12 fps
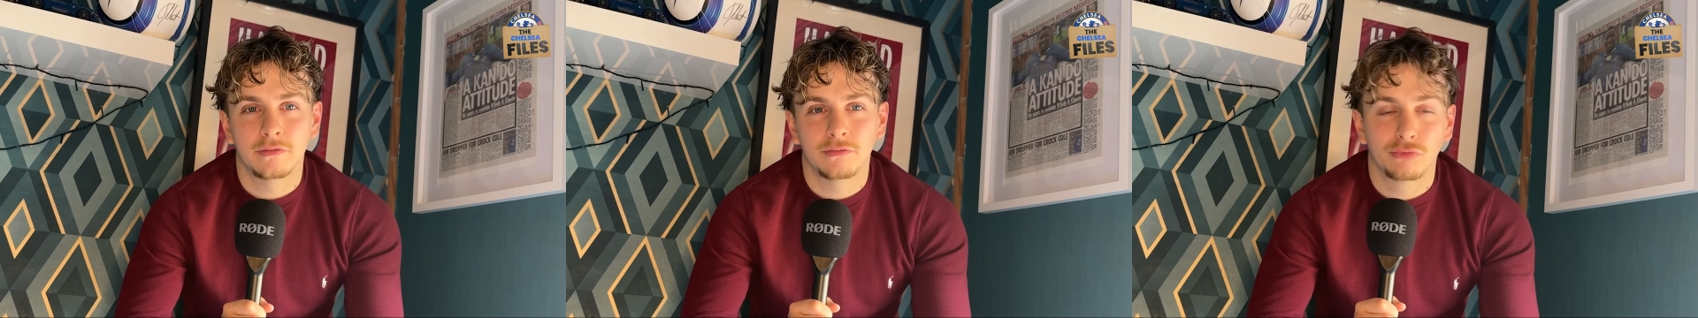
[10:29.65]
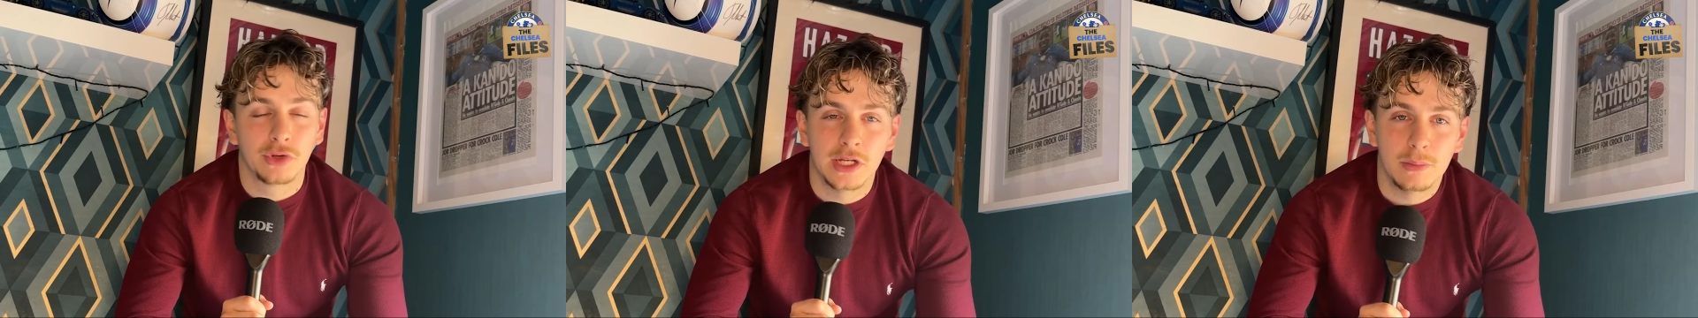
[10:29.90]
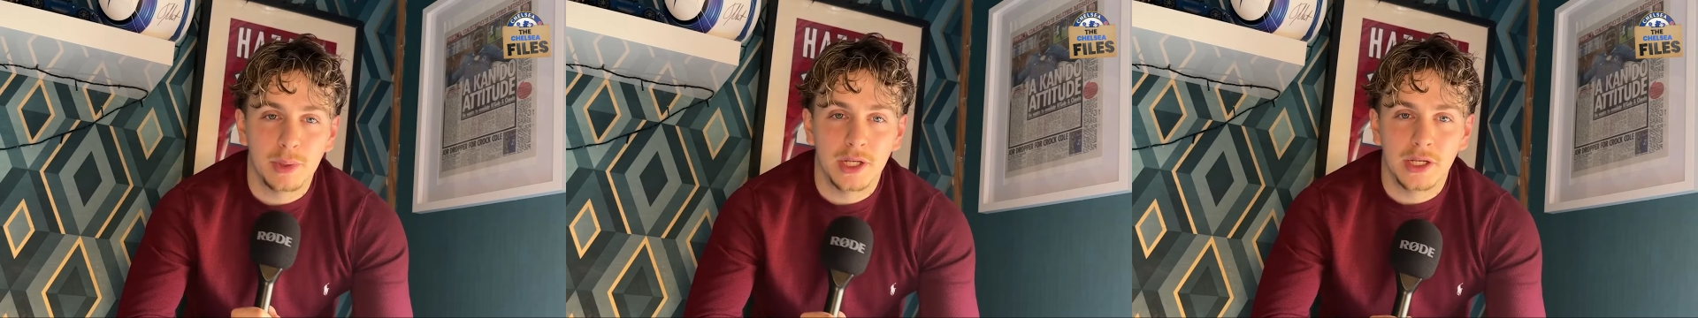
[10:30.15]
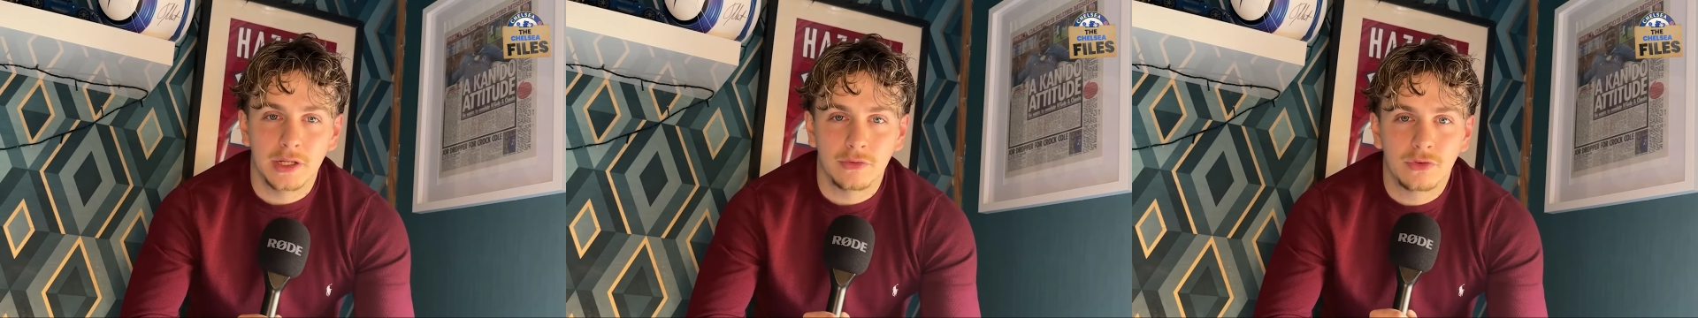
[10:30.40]
really
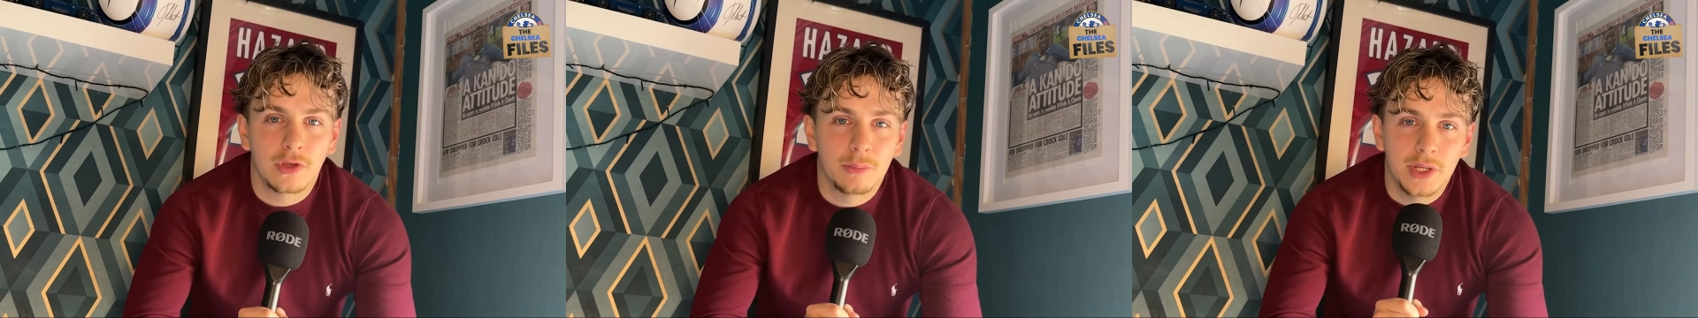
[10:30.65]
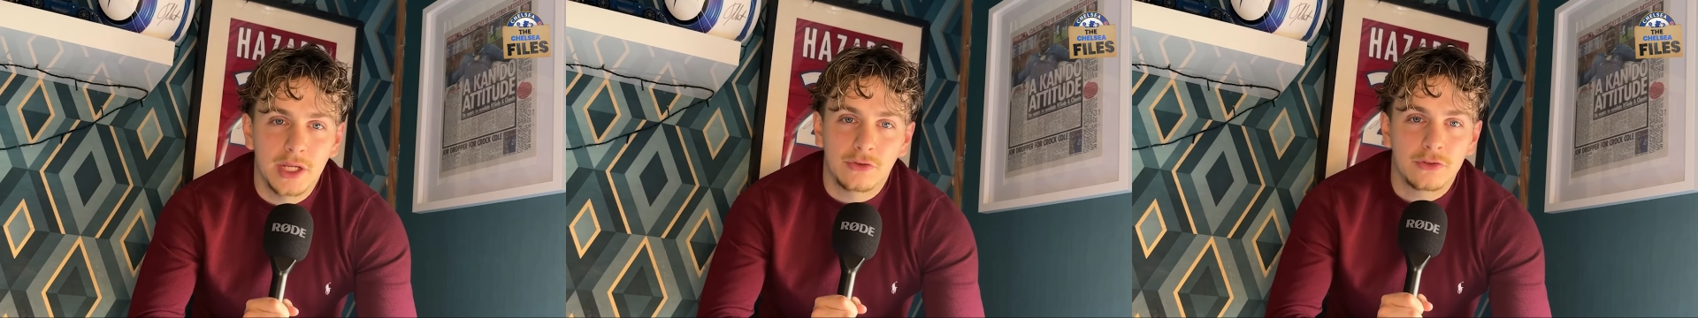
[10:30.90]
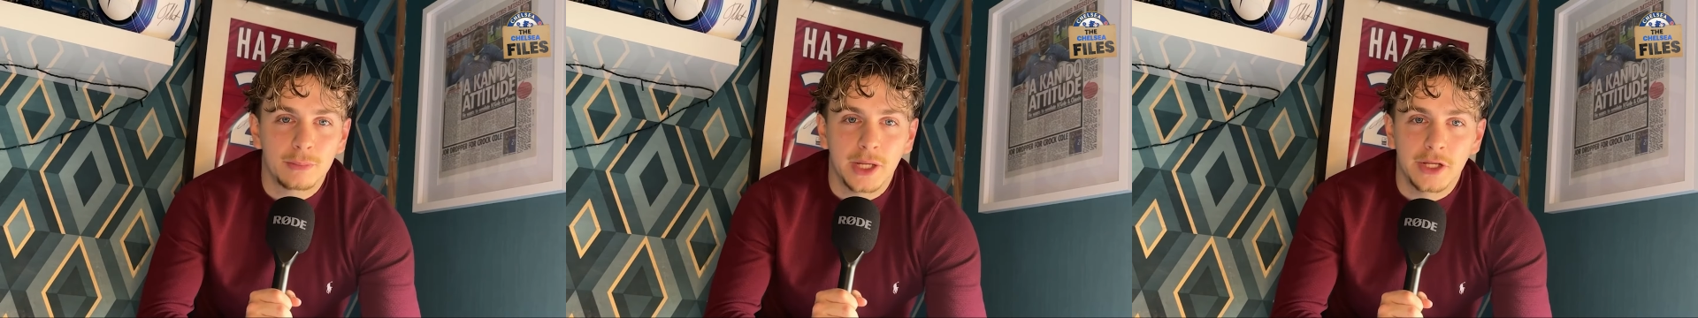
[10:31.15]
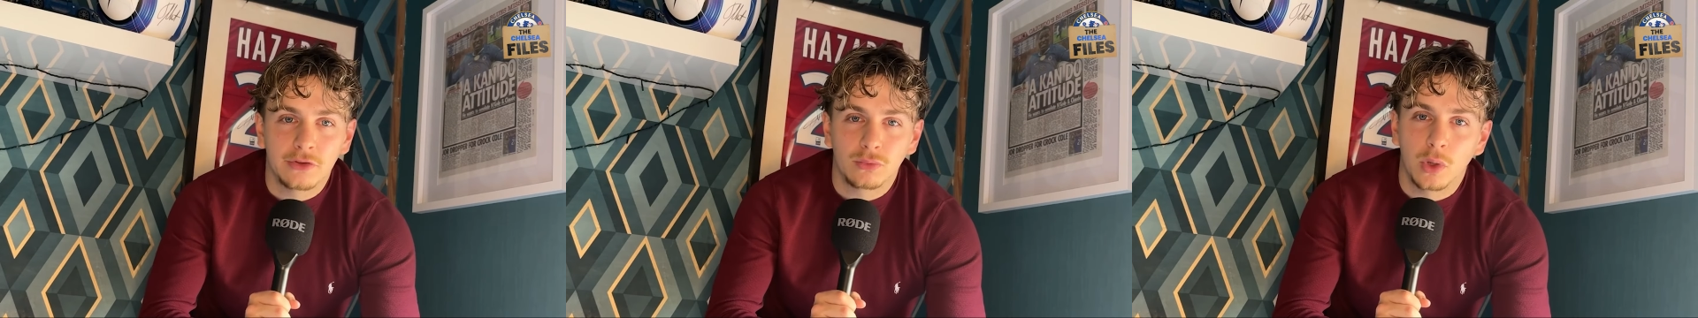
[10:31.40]
bidding to be in
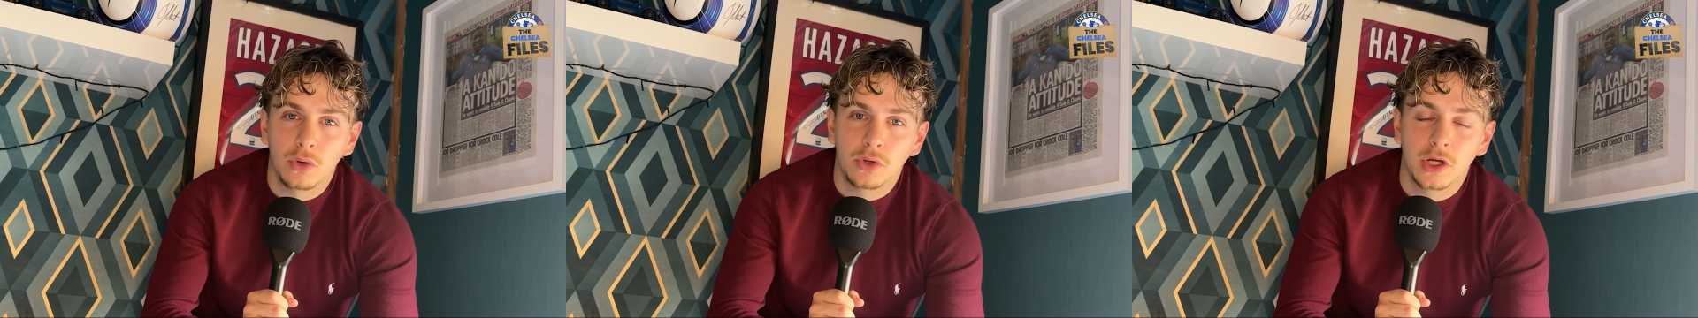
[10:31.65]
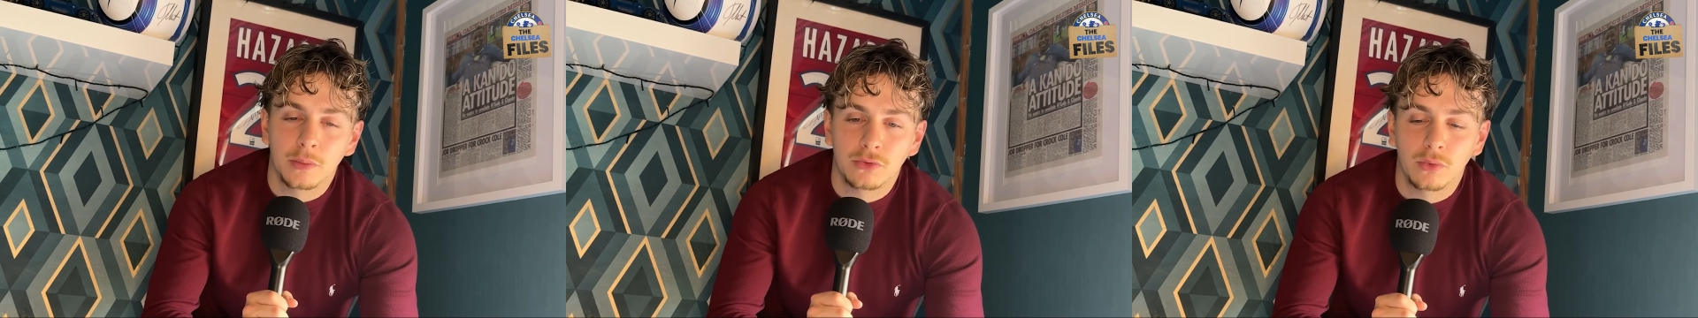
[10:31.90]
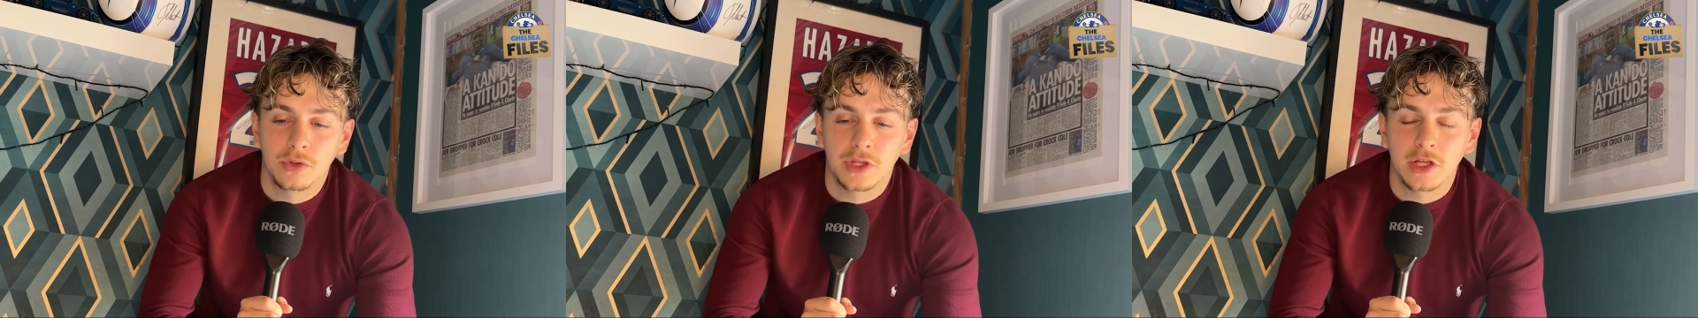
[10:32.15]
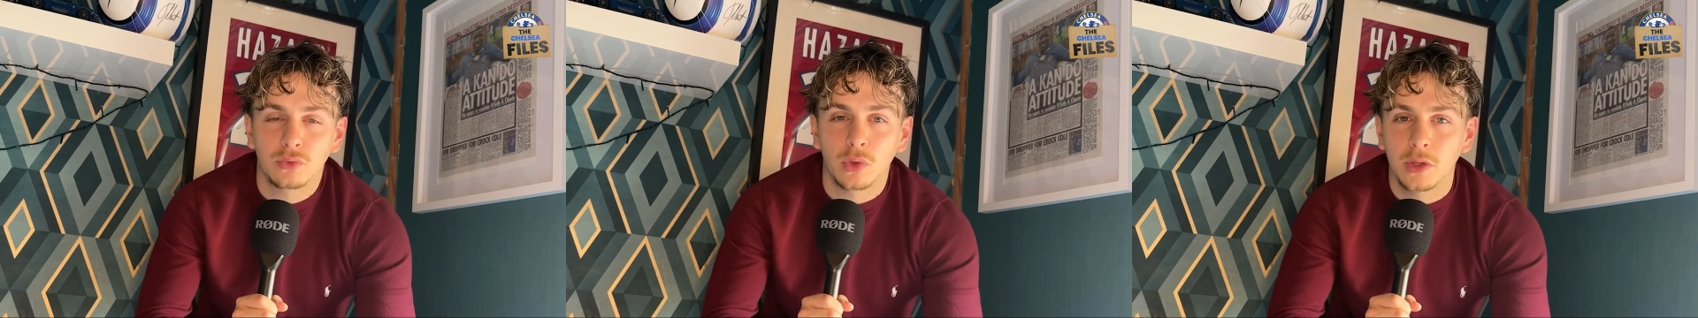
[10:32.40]
Spain's World Cup squad.
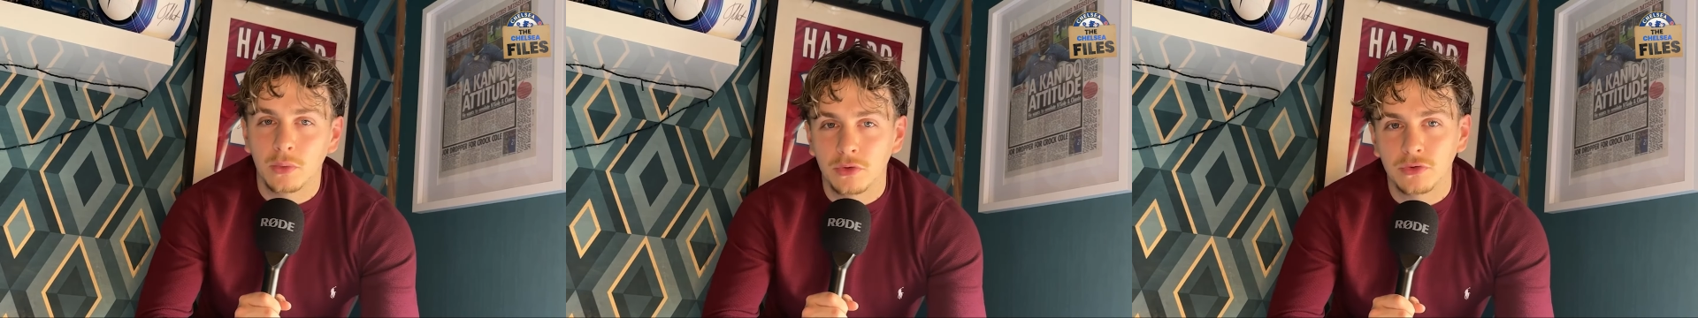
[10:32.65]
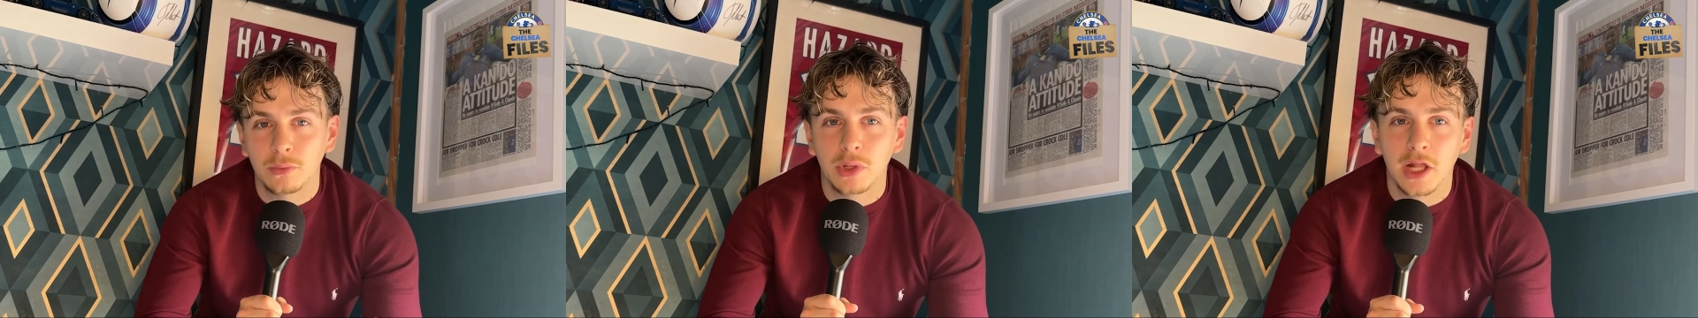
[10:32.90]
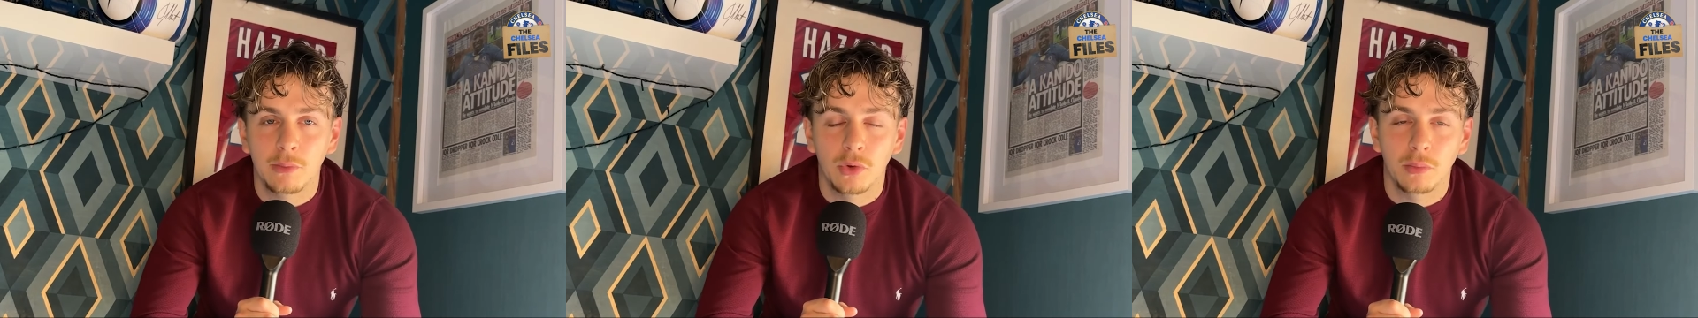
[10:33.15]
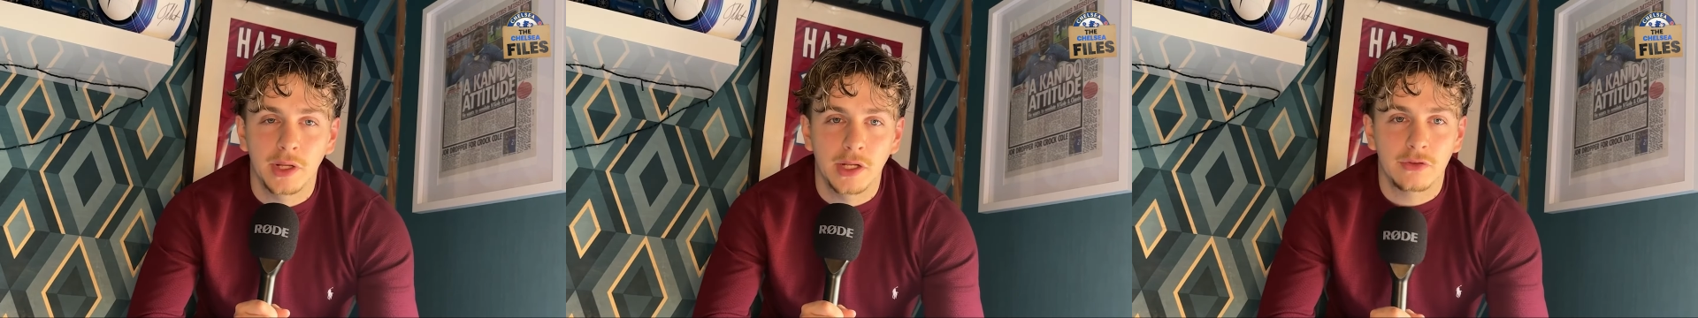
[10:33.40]
That's why he wants to play more
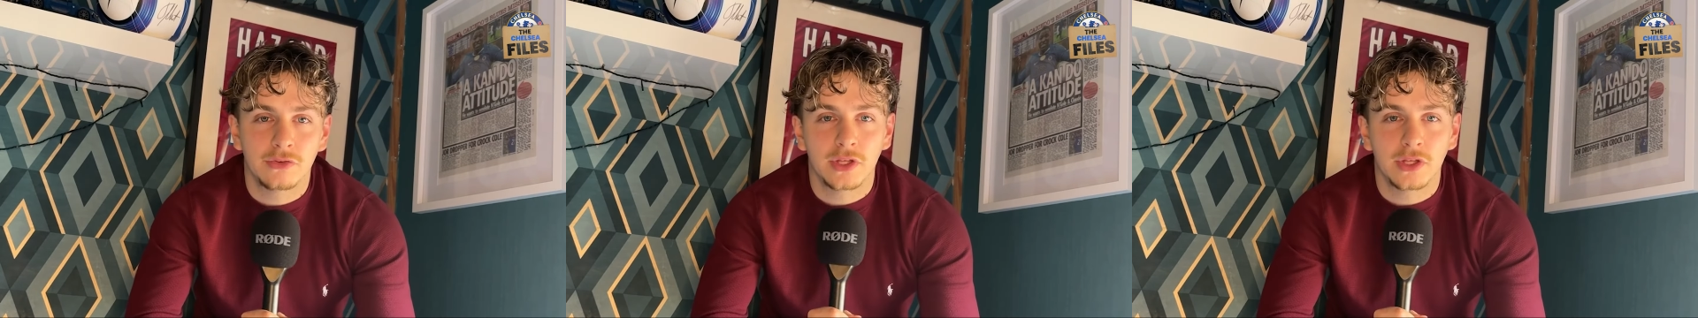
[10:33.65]
minutes.